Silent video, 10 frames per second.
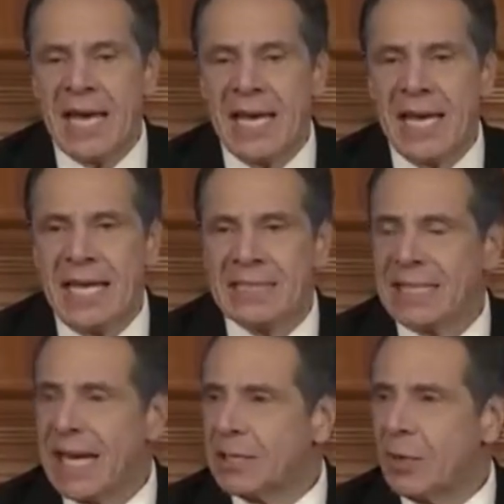It's
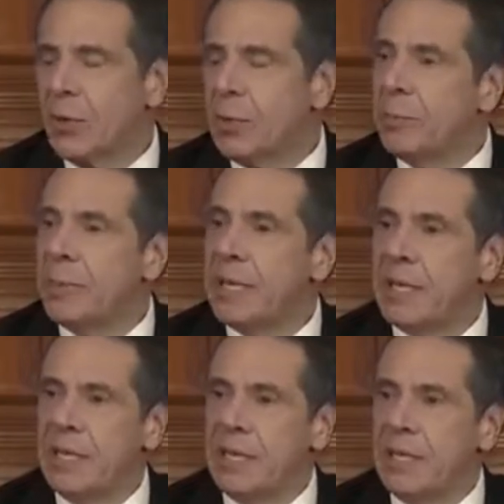not going to
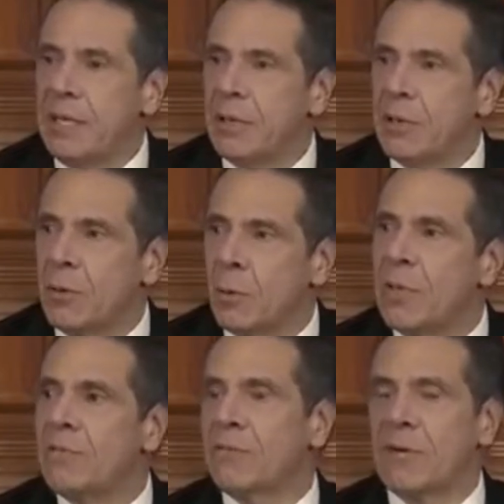be
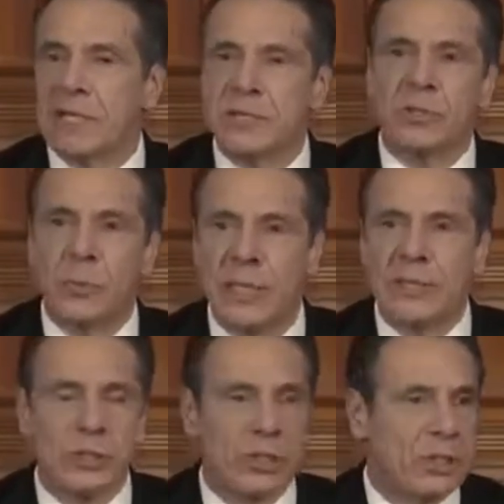we flick a
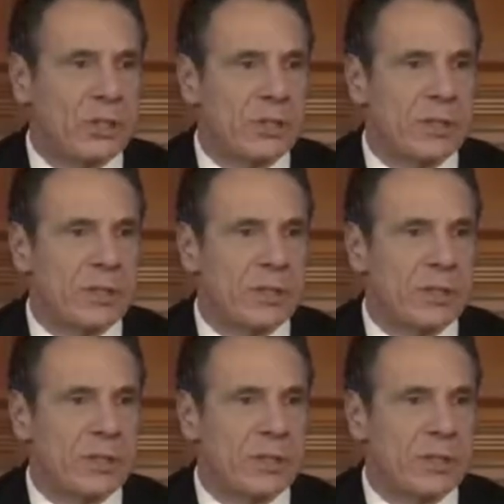switch